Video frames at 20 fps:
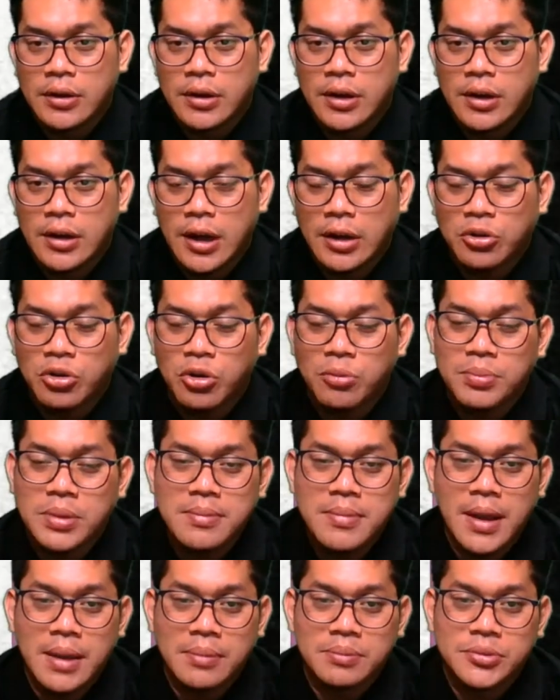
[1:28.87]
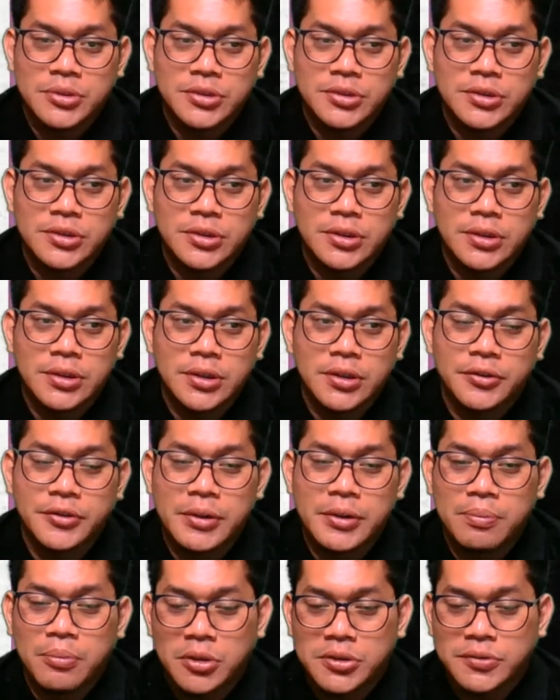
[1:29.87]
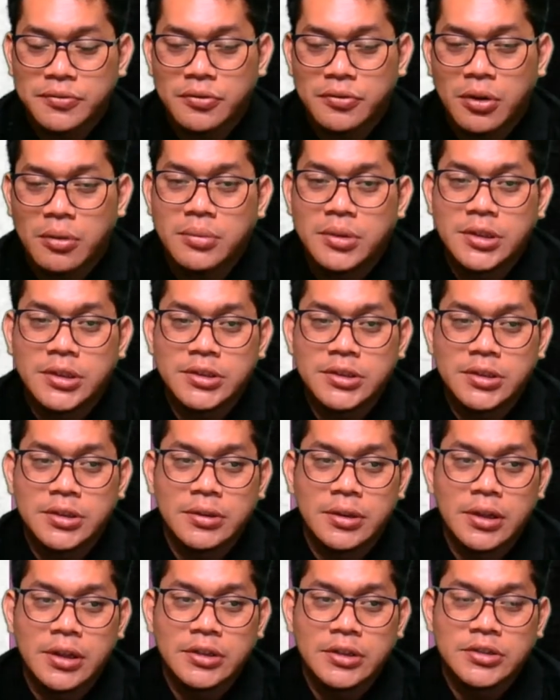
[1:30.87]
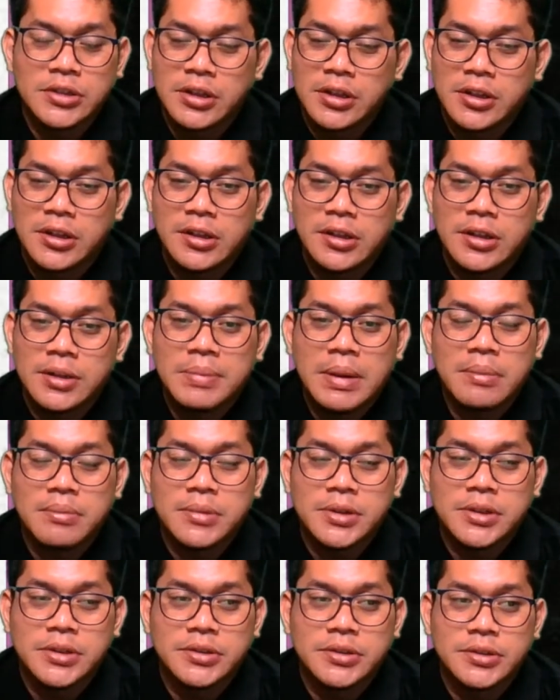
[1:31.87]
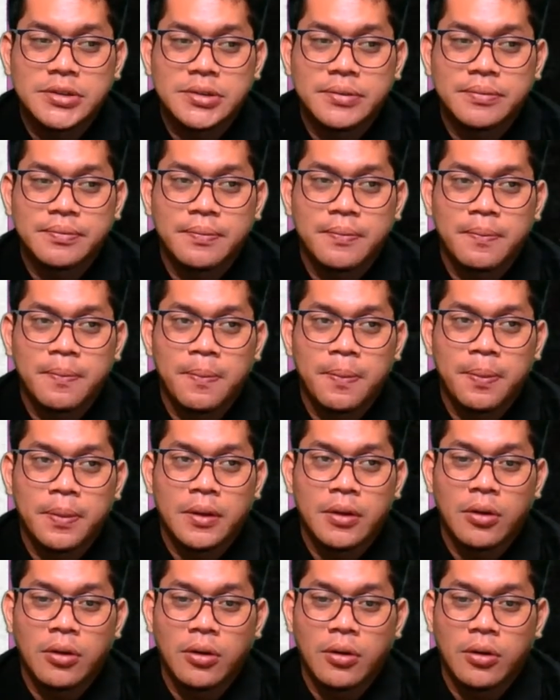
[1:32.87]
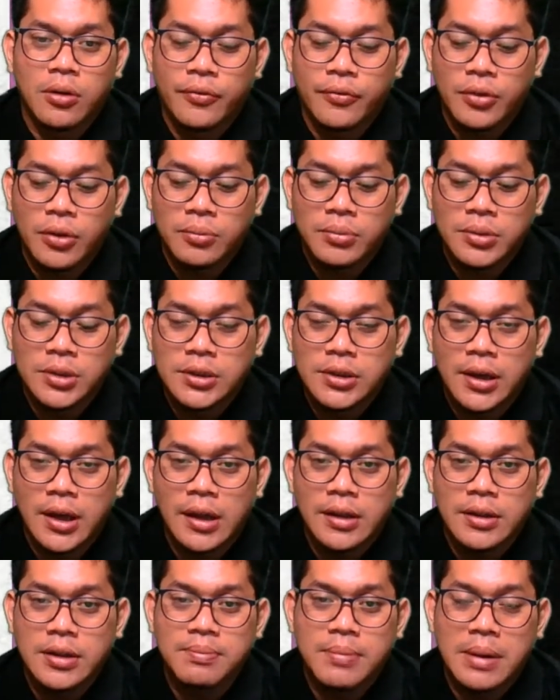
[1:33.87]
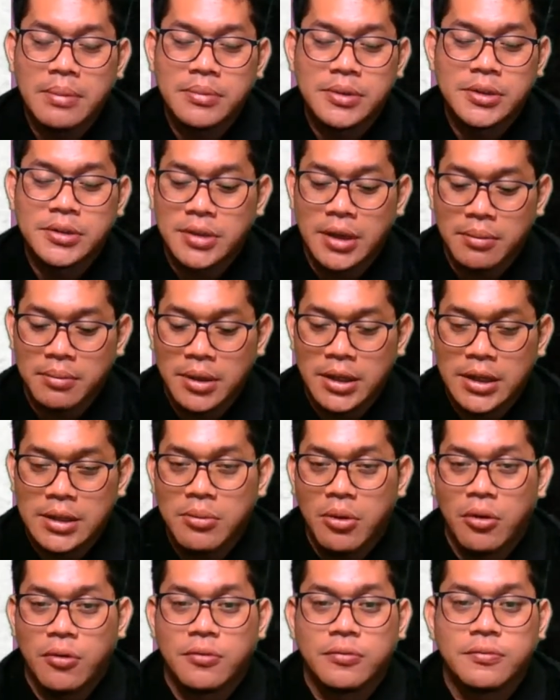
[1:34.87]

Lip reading: hard copy maps, reports from the statistical departments or from the health departments, and many more.